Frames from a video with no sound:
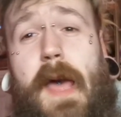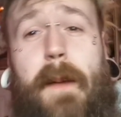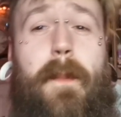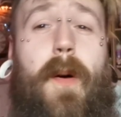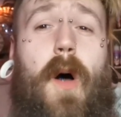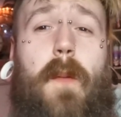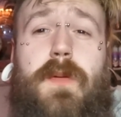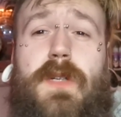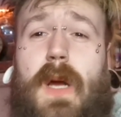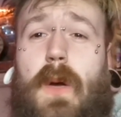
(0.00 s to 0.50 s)
it
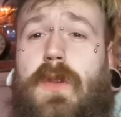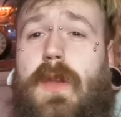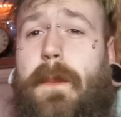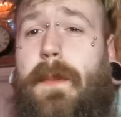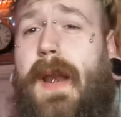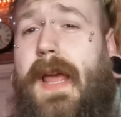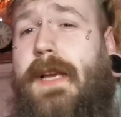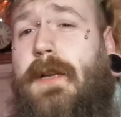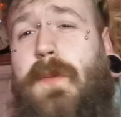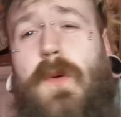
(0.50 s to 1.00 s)
pops out of
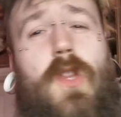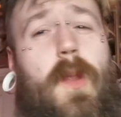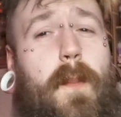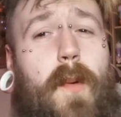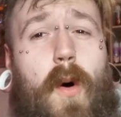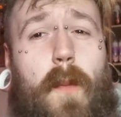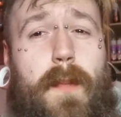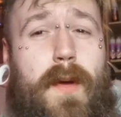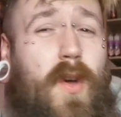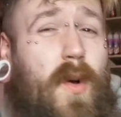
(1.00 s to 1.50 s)
place, but the
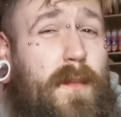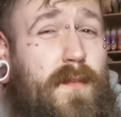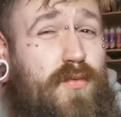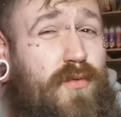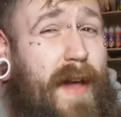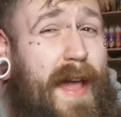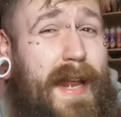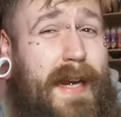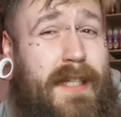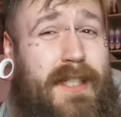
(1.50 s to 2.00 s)
button
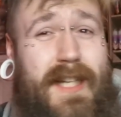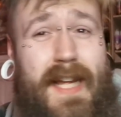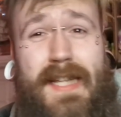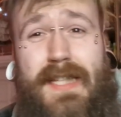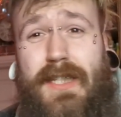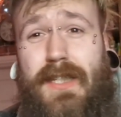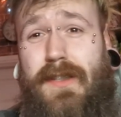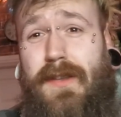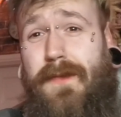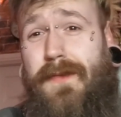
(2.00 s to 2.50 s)
becomes really
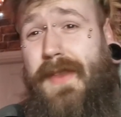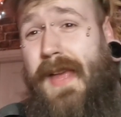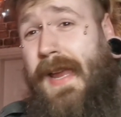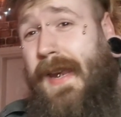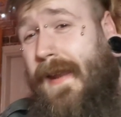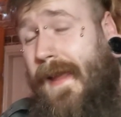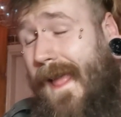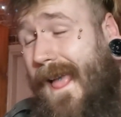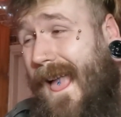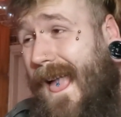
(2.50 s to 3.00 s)
sensitive then.